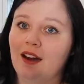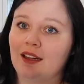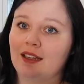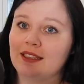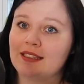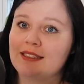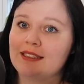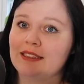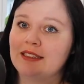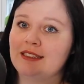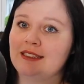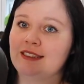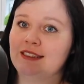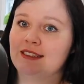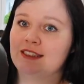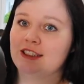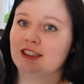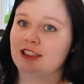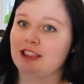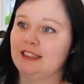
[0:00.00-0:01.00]

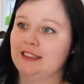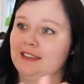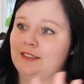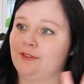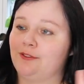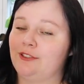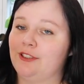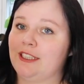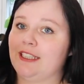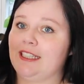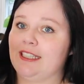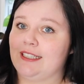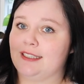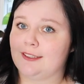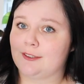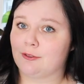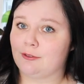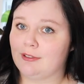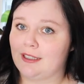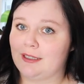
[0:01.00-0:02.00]
Honestly, she's freaking
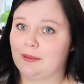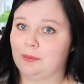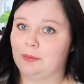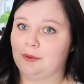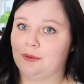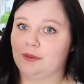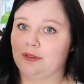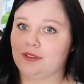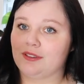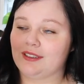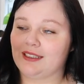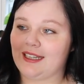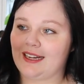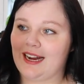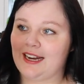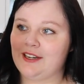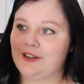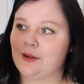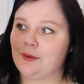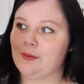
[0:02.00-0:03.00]
incredible. Like,
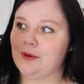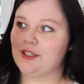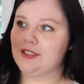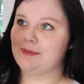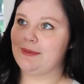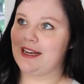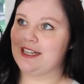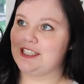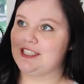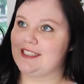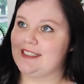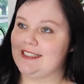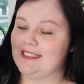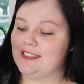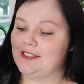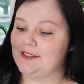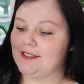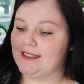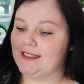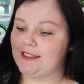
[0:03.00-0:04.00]
I know most
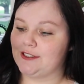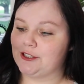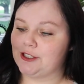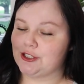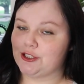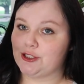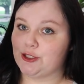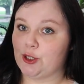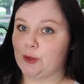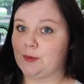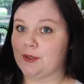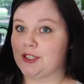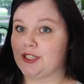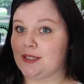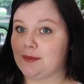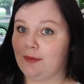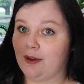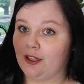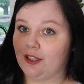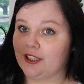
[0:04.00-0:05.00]
Majesties you see are just so much
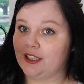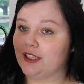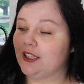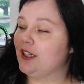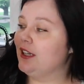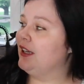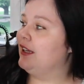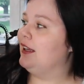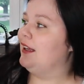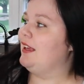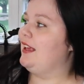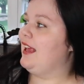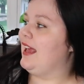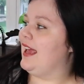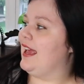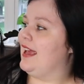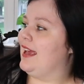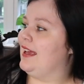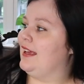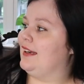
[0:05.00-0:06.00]
smaller,
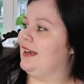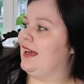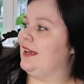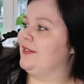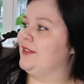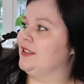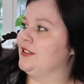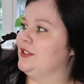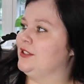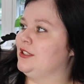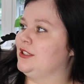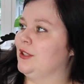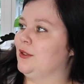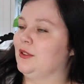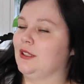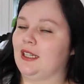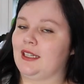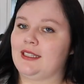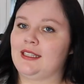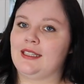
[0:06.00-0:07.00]
and I feel so
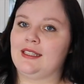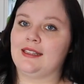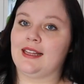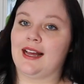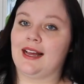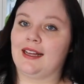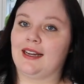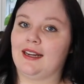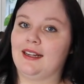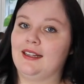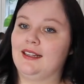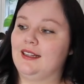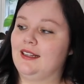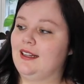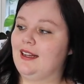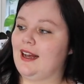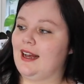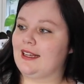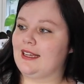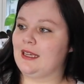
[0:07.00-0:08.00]
lucky that
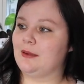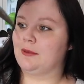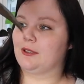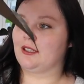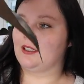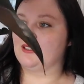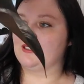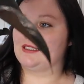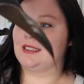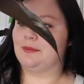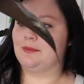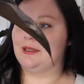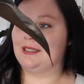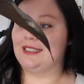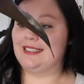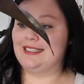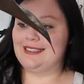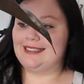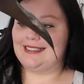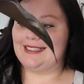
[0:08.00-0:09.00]
I came across someone
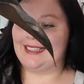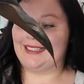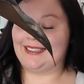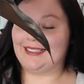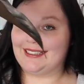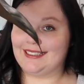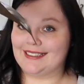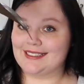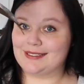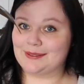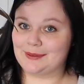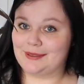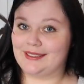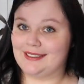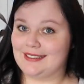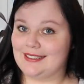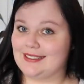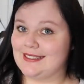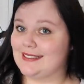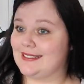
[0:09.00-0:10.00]
selling this one
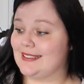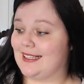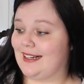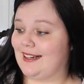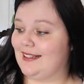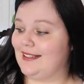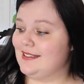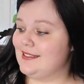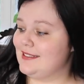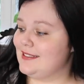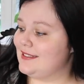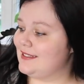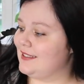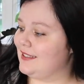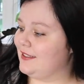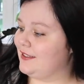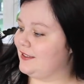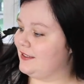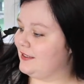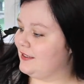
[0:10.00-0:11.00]
at this size.
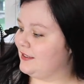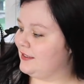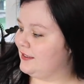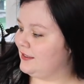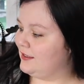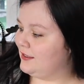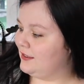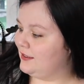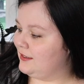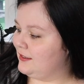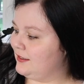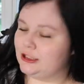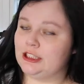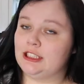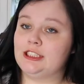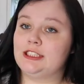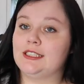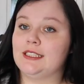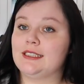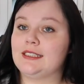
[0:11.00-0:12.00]

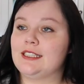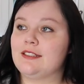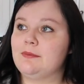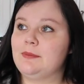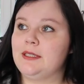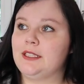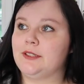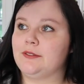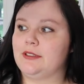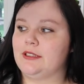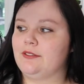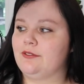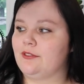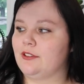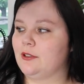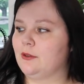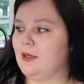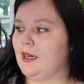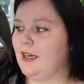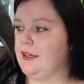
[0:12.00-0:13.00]
She did give me grief for
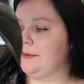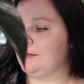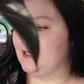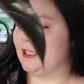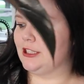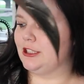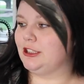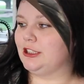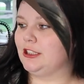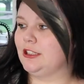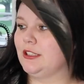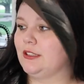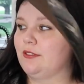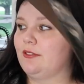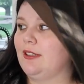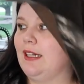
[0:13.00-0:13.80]
a while because she took